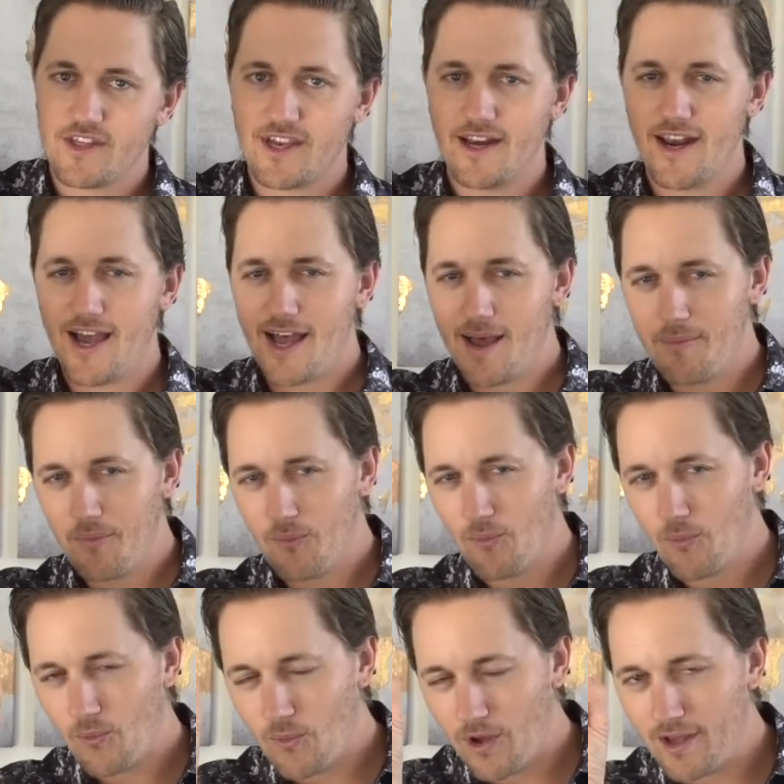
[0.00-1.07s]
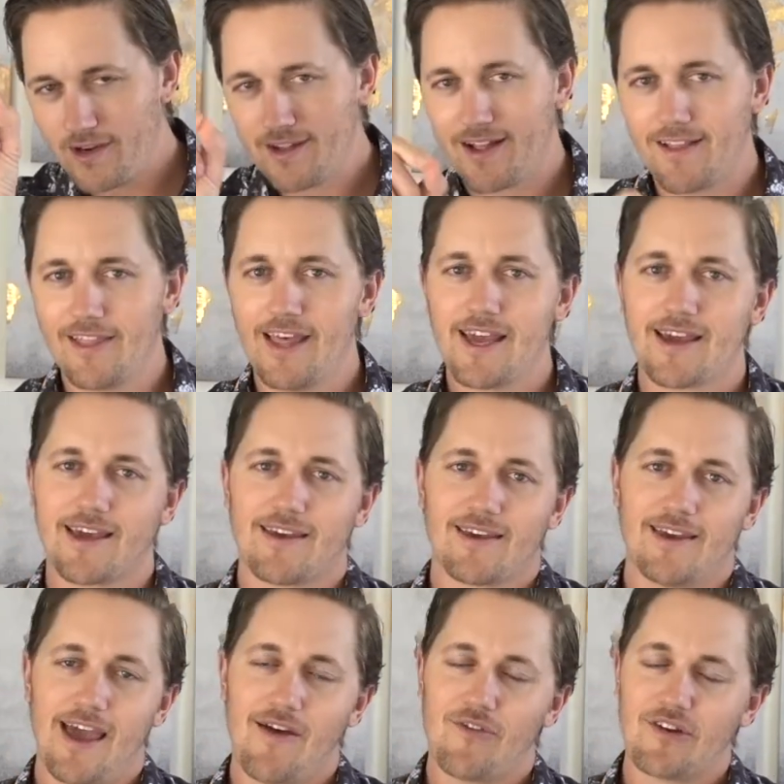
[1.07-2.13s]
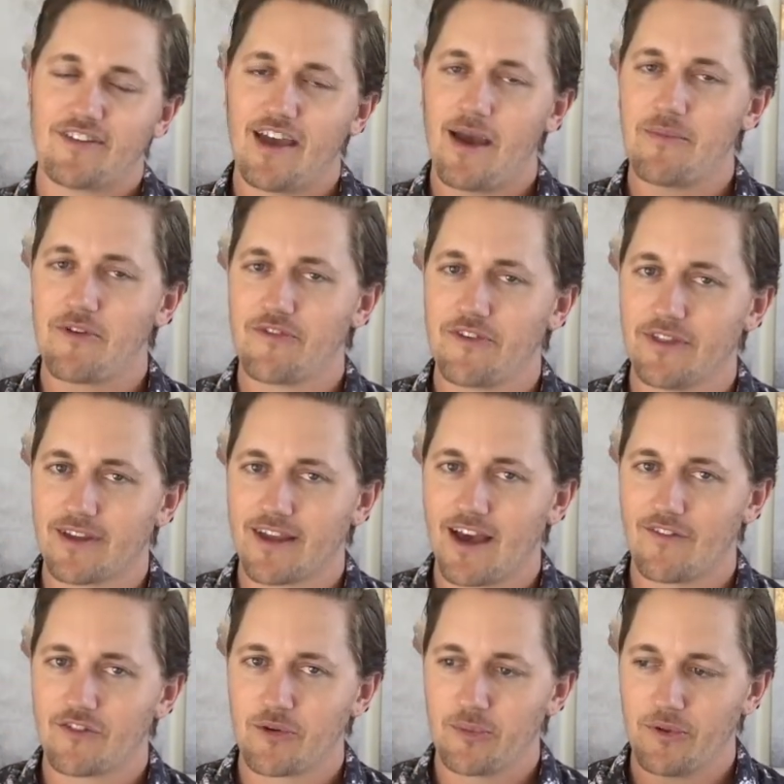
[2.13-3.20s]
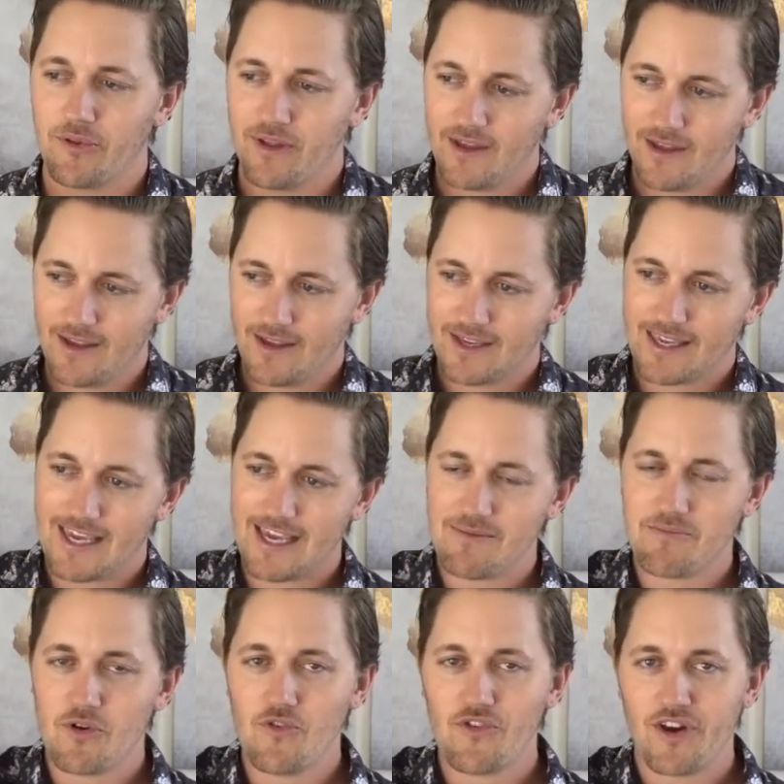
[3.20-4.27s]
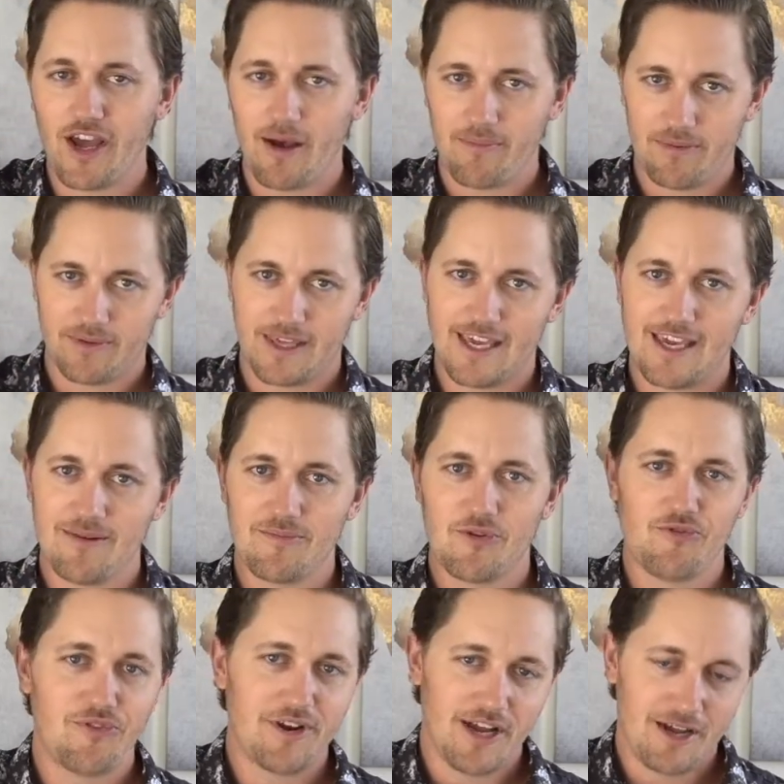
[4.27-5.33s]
the knob one click every time you're feeling comfortable. Keep moving up. Keep moving